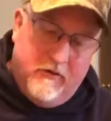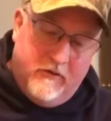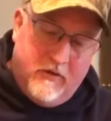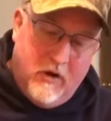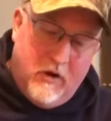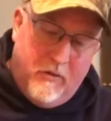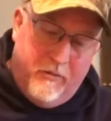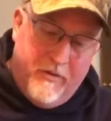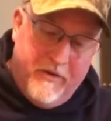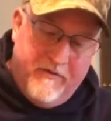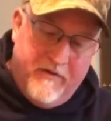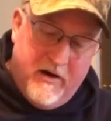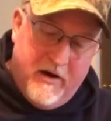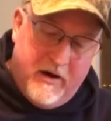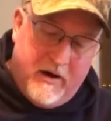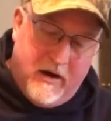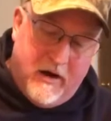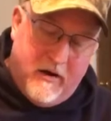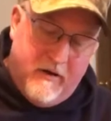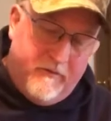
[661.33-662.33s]
So be
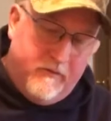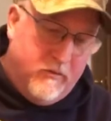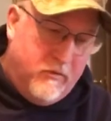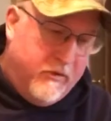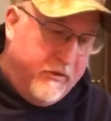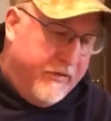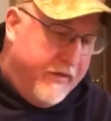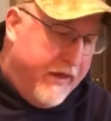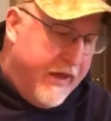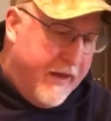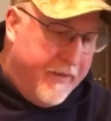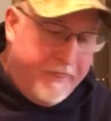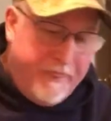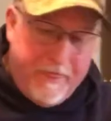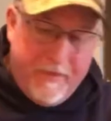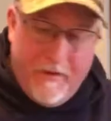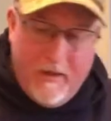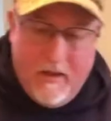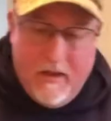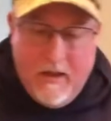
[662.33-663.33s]
very careful with that.
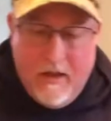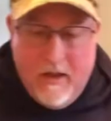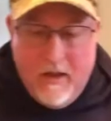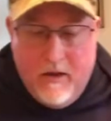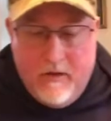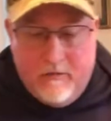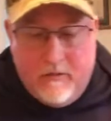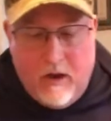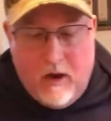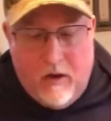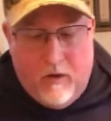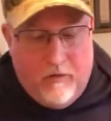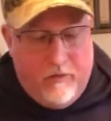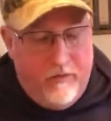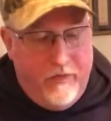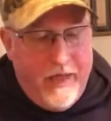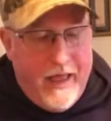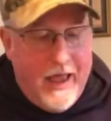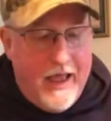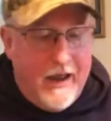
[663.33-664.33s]
So
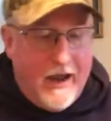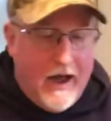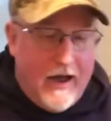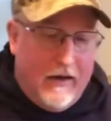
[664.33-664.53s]
that,